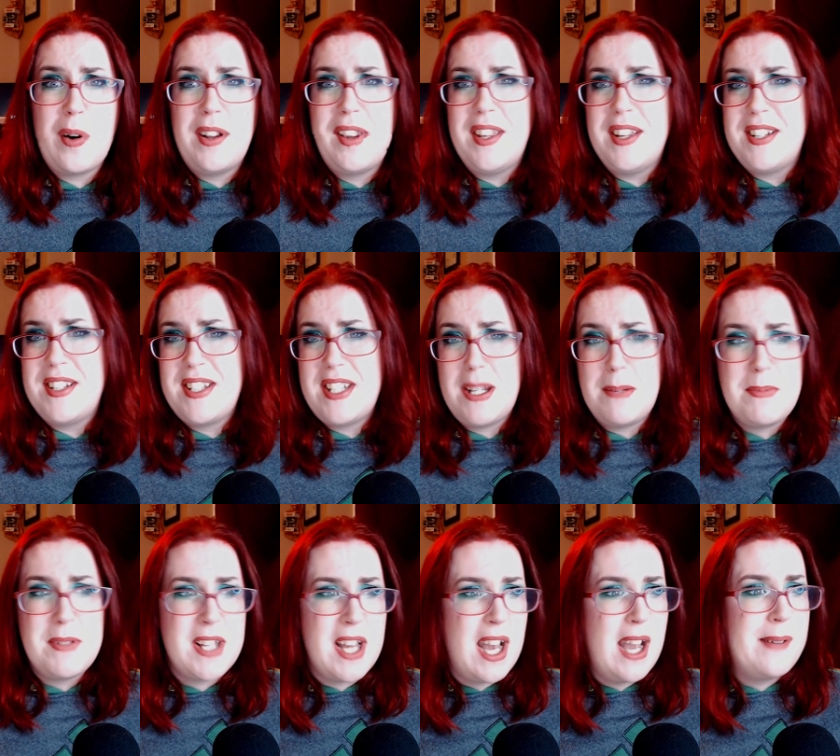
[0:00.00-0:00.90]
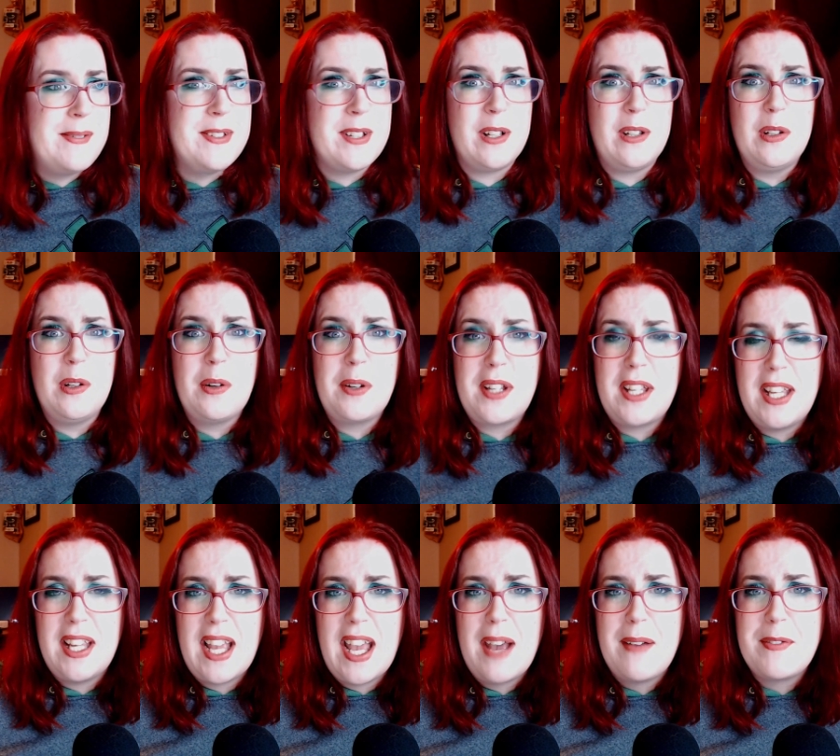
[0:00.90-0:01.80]
the deep dives, the
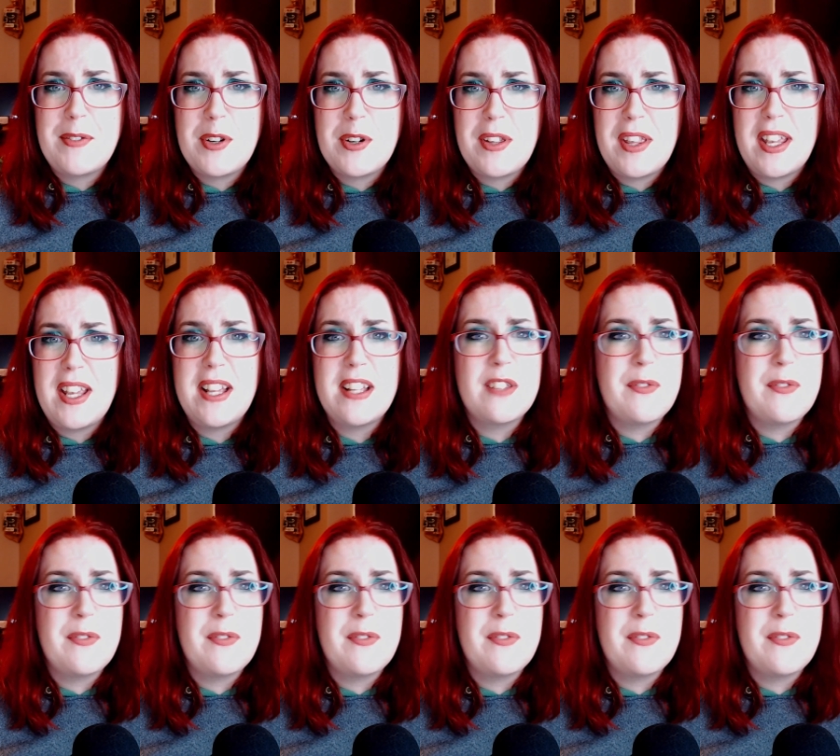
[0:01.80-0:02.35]
looking after things,